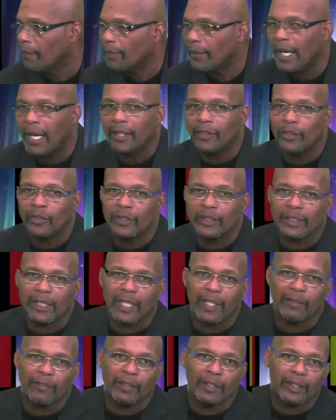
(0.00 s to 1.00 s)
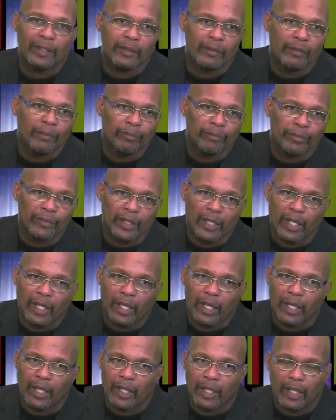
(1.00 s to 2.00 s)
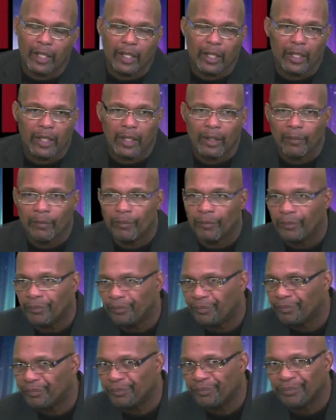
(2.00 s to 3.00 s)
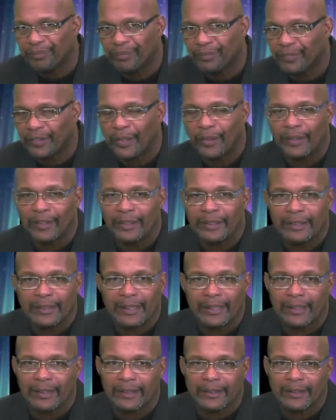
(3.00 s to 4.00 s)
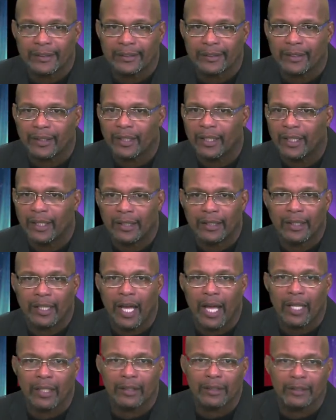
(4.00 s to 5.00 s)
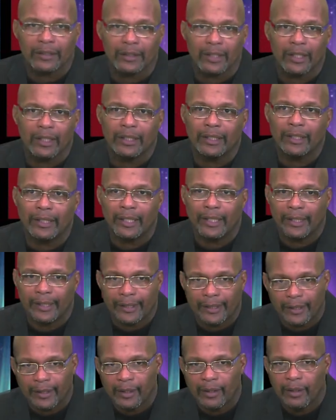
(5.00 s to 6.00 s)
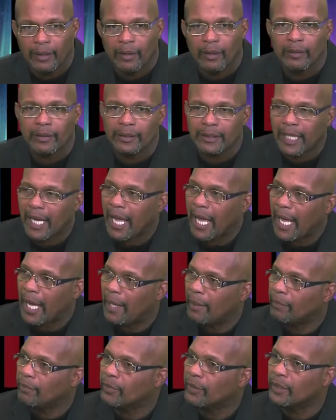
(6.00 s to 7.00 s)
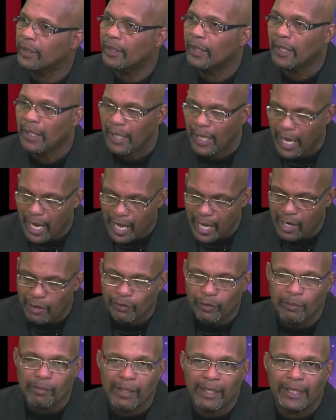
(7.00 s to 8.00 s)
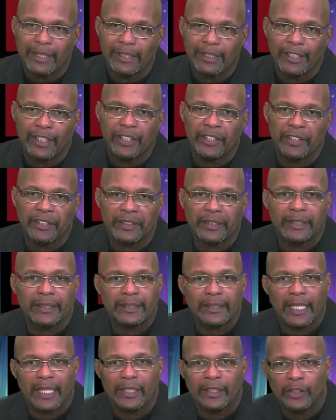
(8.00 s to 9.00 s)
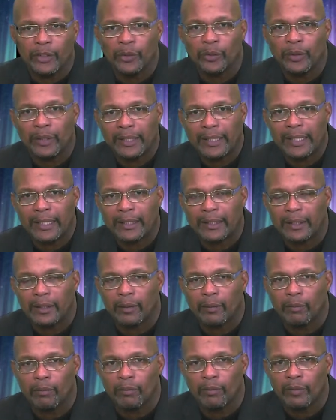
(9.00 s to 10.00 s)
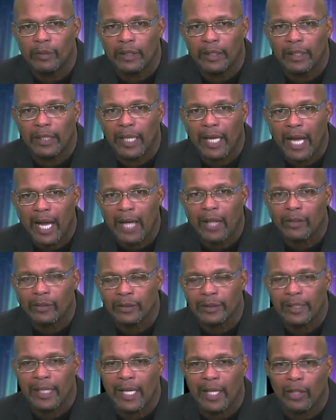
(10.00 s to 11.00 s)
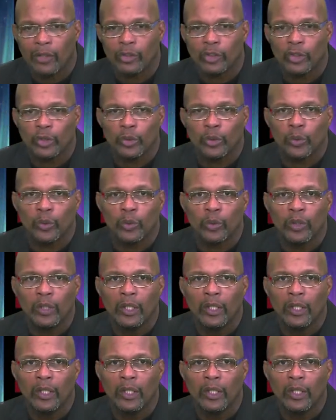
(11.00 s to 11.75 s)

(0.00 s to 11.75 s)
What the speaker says: Now you're saving $3,600 a year times however many years it take you to get the house down to